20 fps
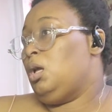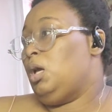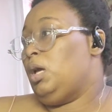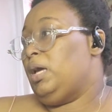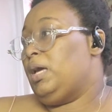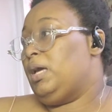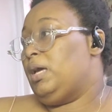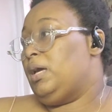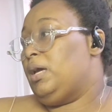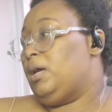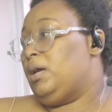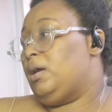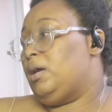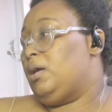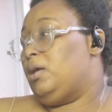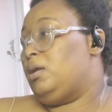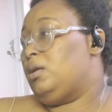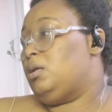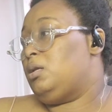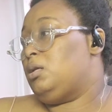
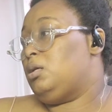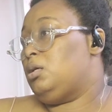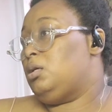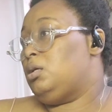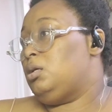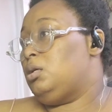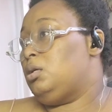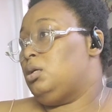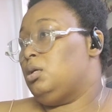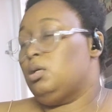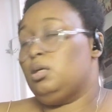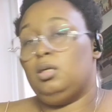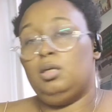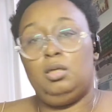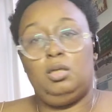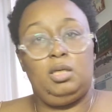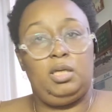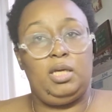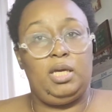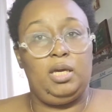And
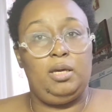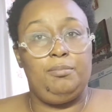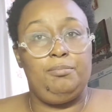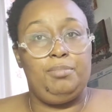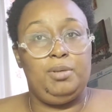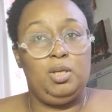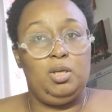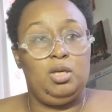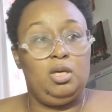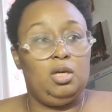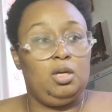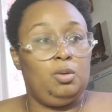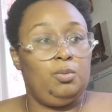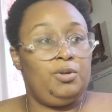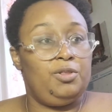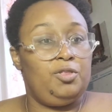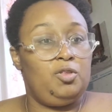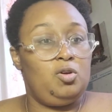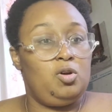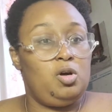can't be here
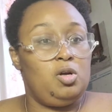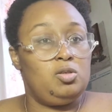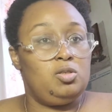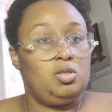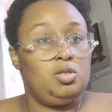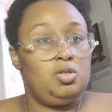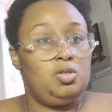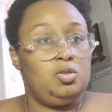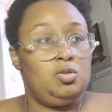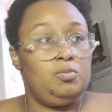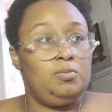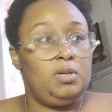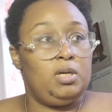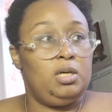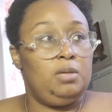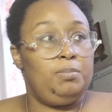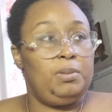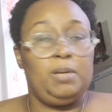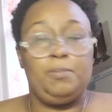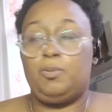with y'all to do
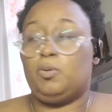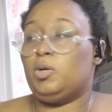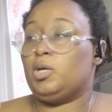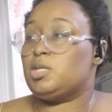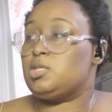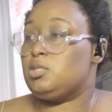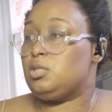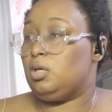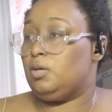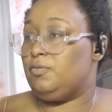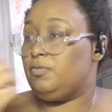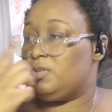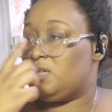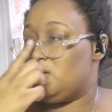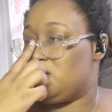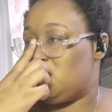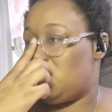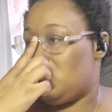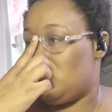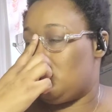my paperwork stuff
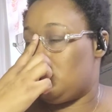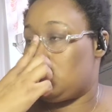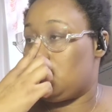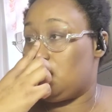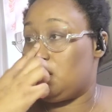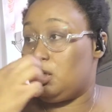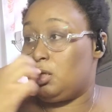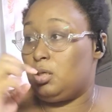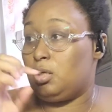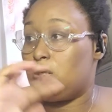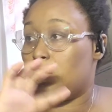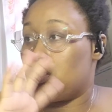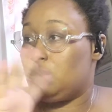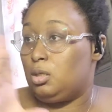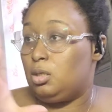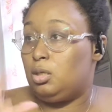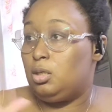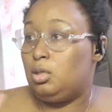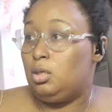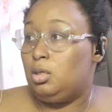because that's like
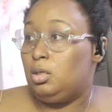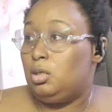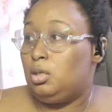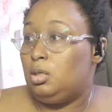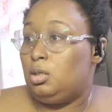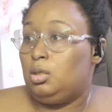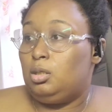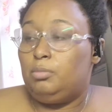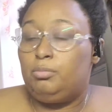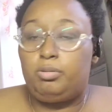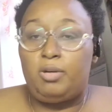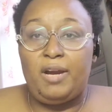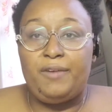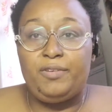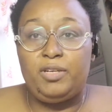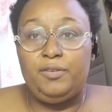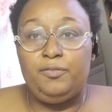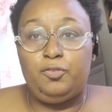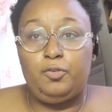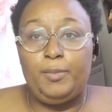
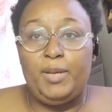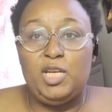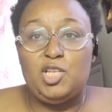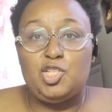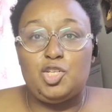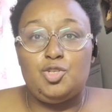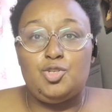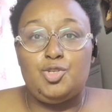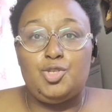private information.